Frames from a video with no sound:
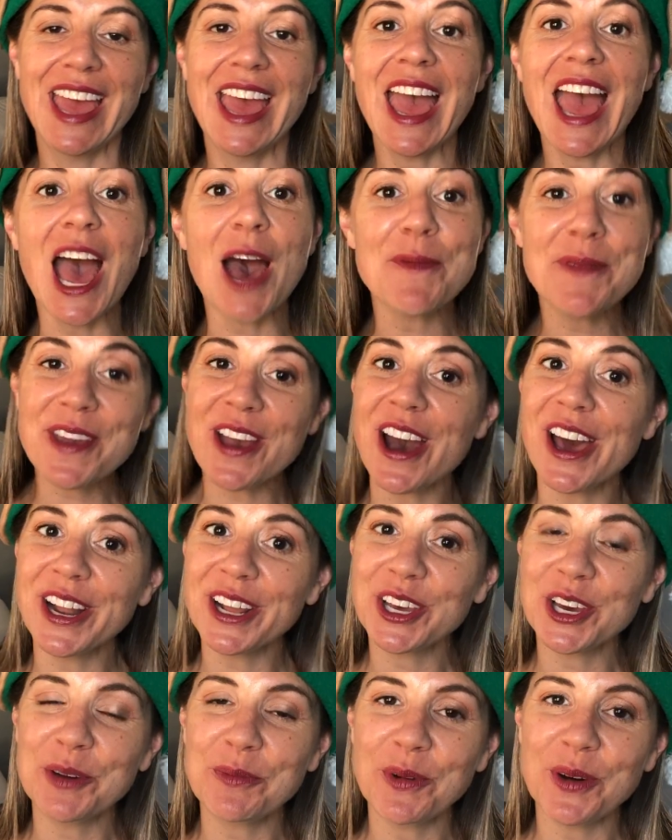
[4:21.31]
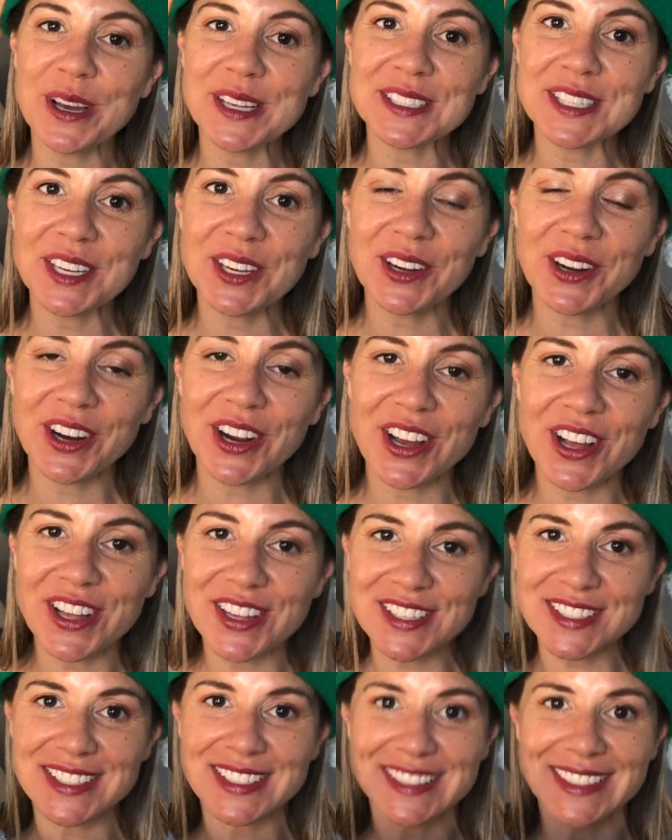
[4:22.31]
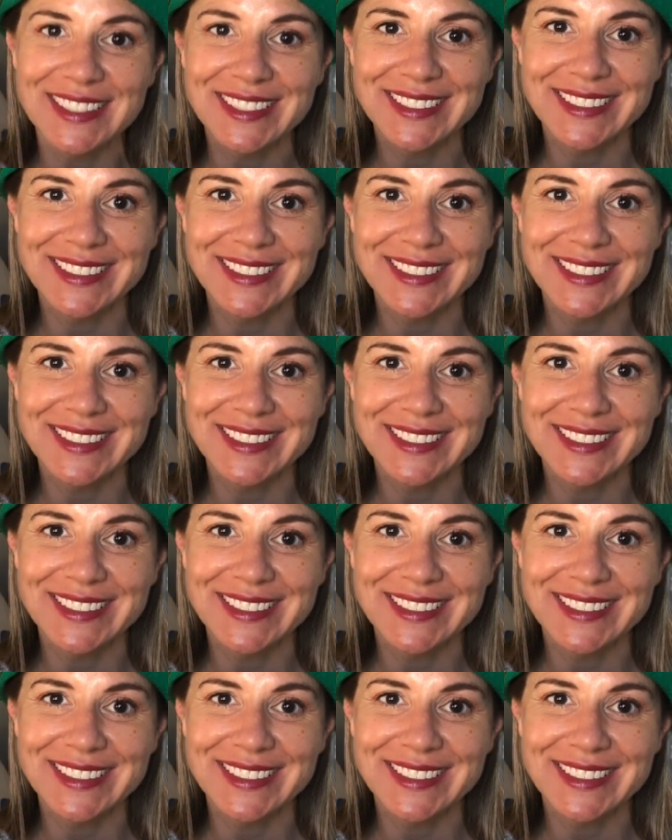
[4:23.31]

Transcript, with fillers: Happy Hanukkah, boys and girls.